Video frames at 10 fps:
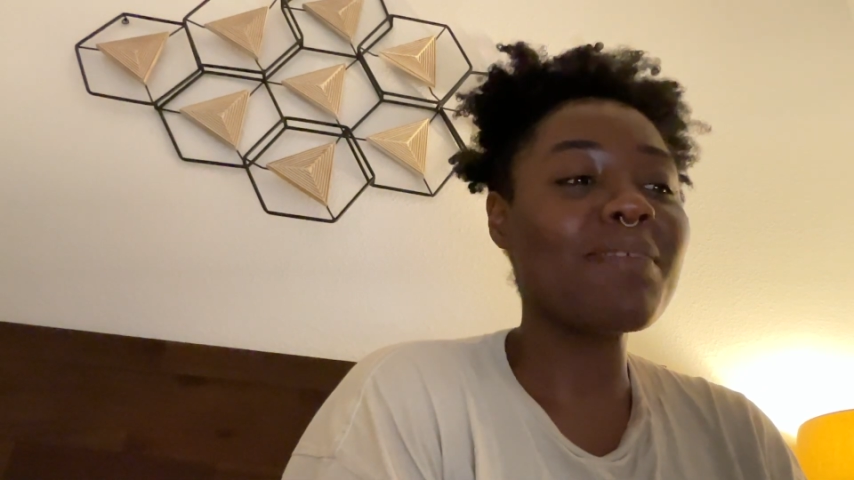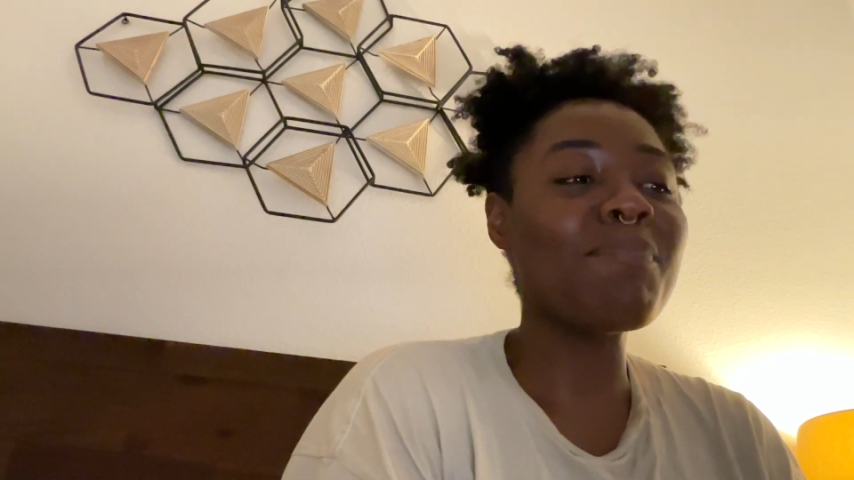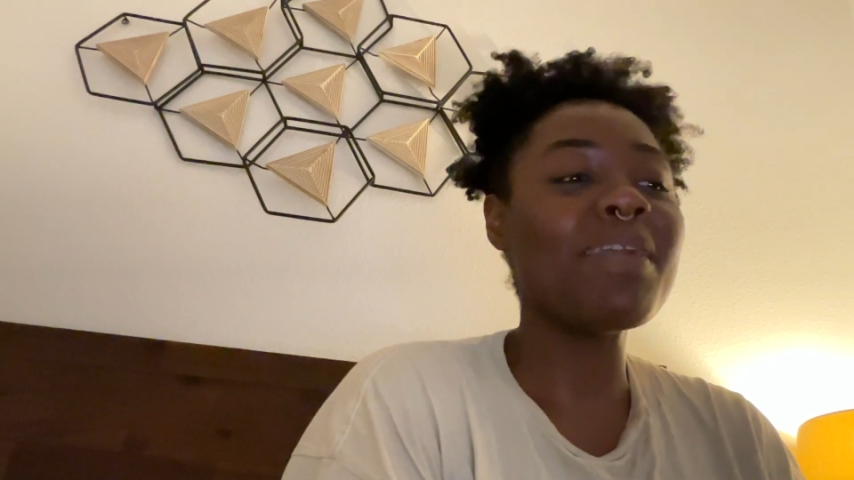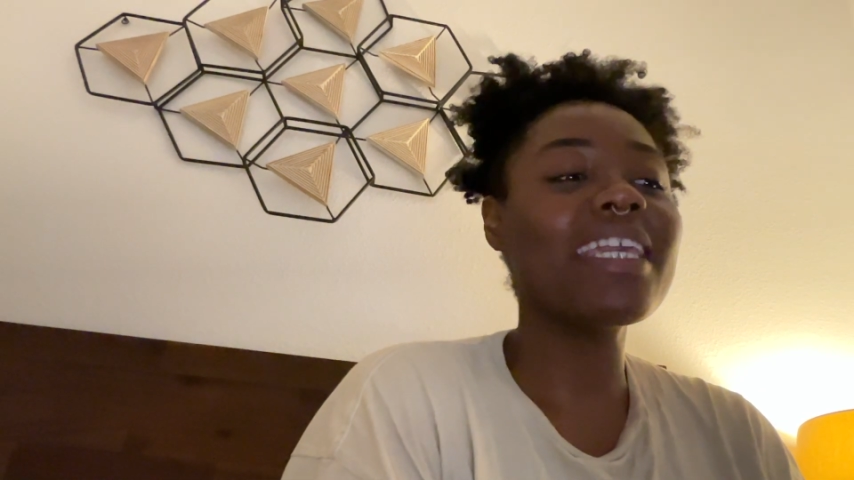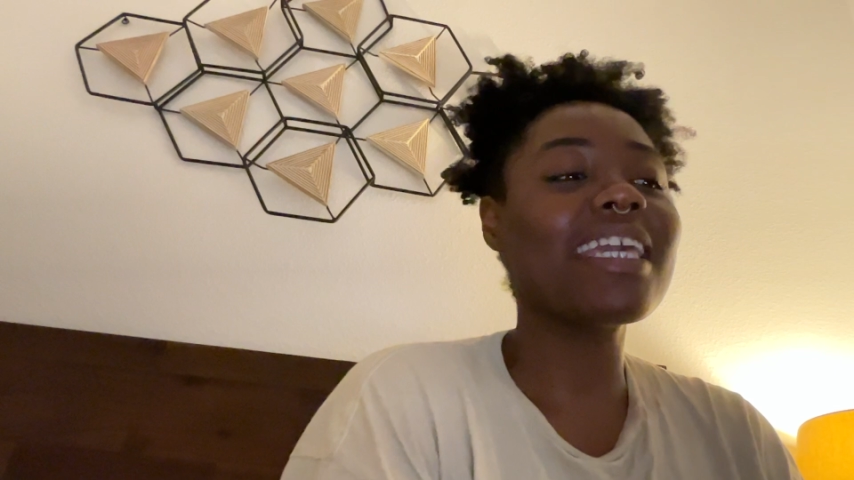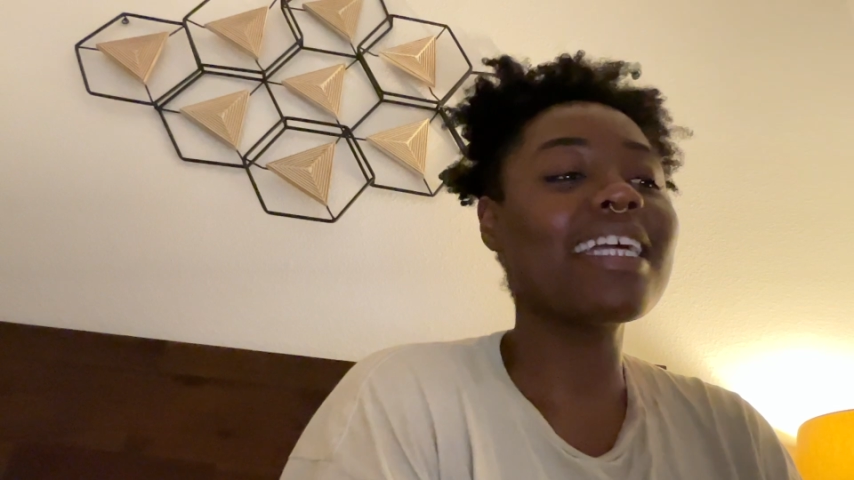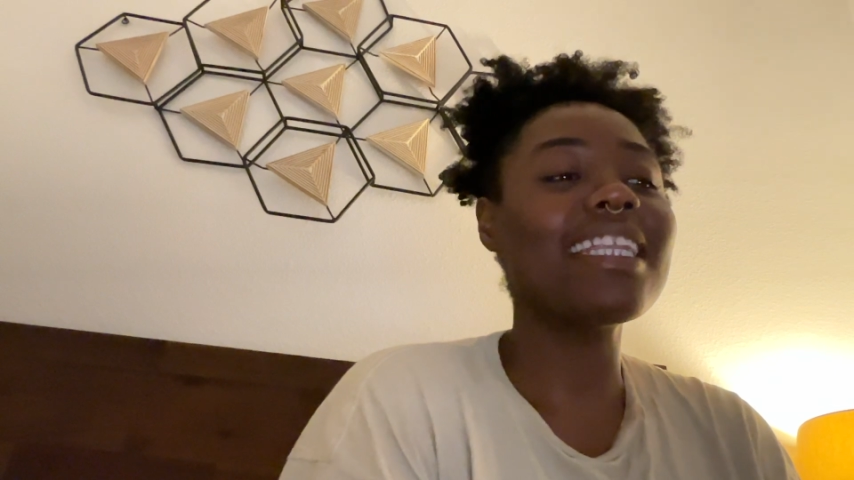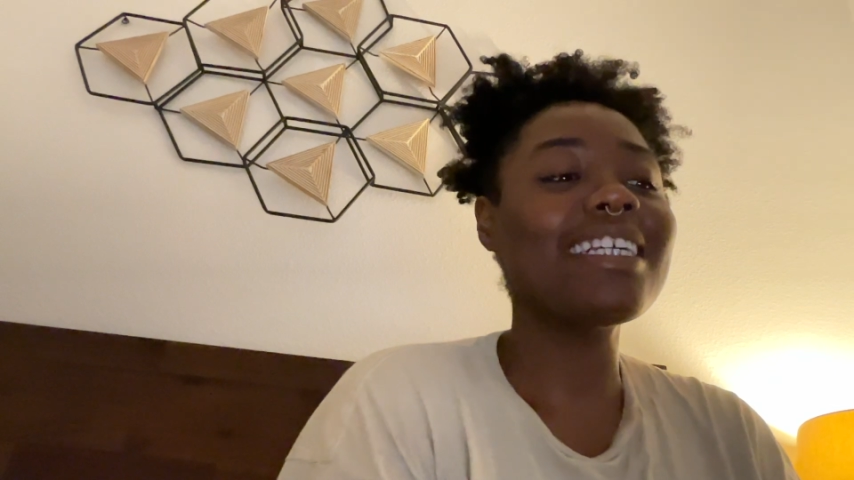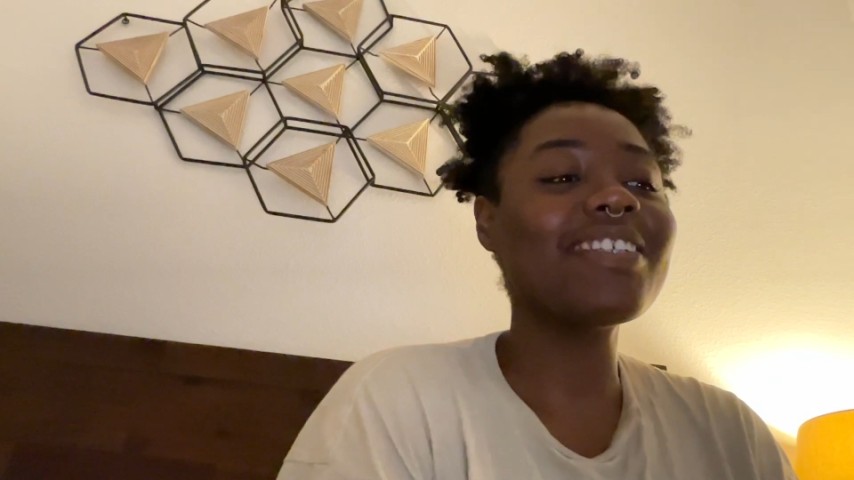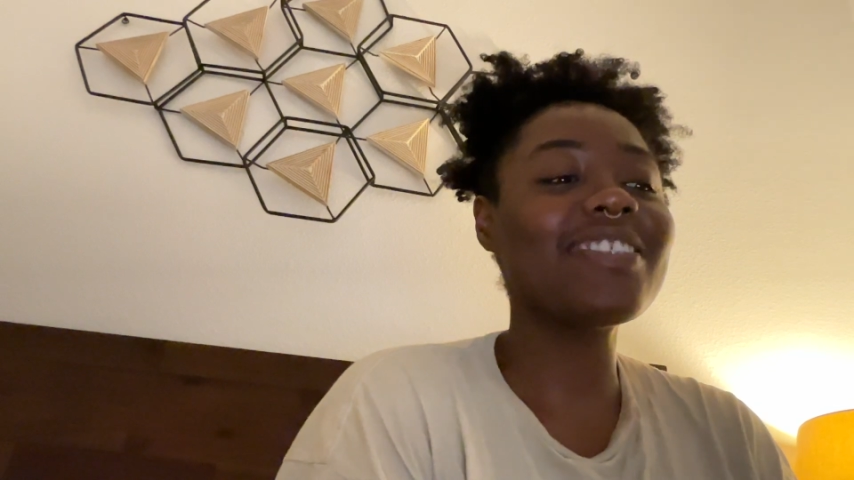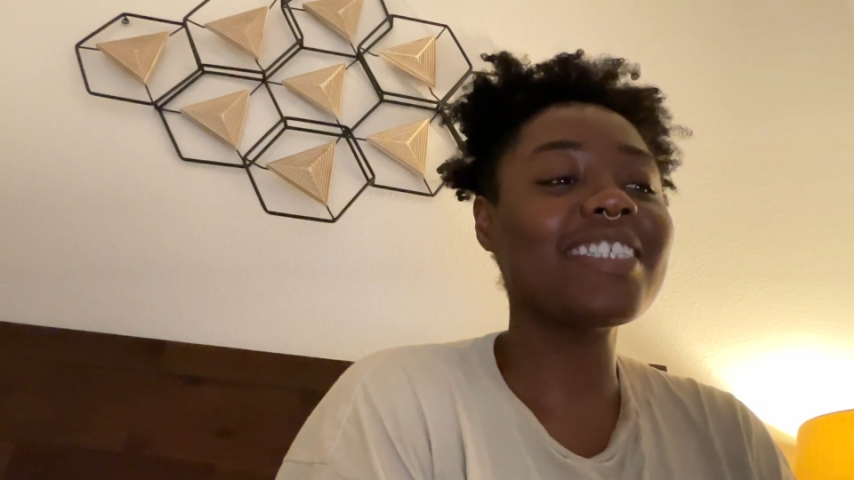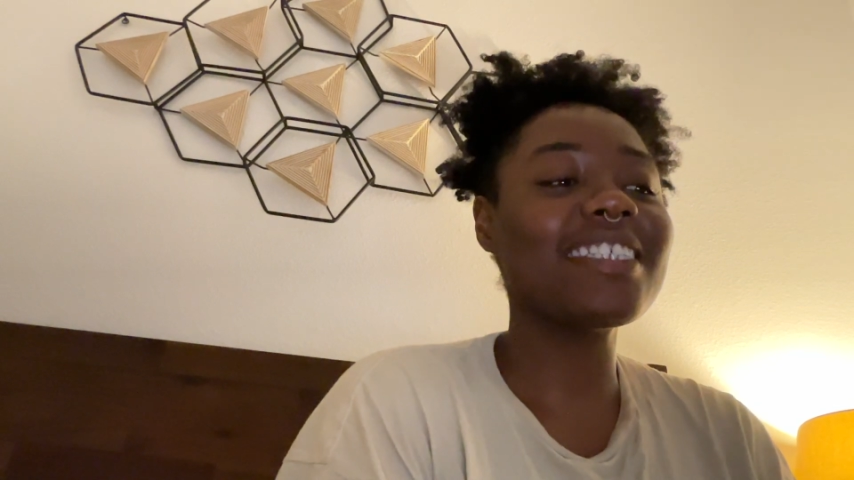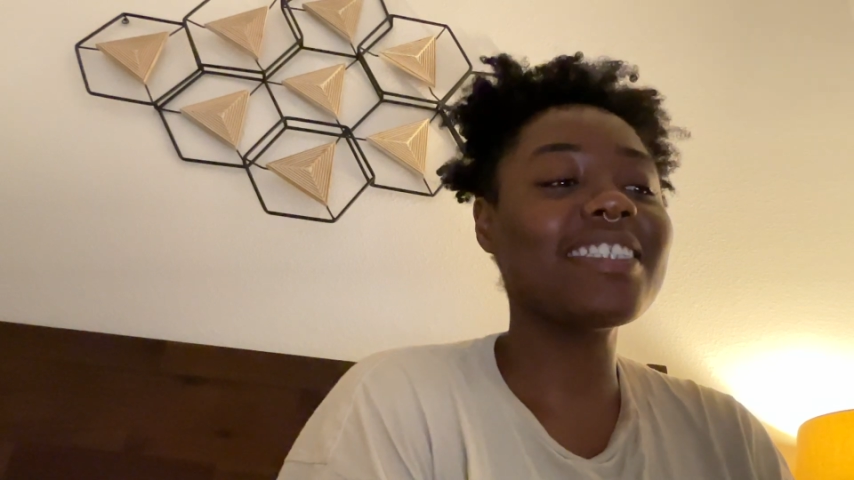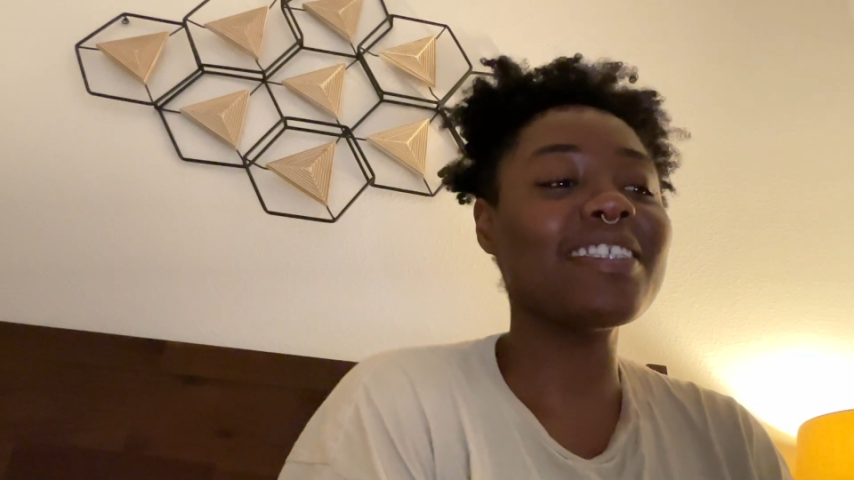make it clear to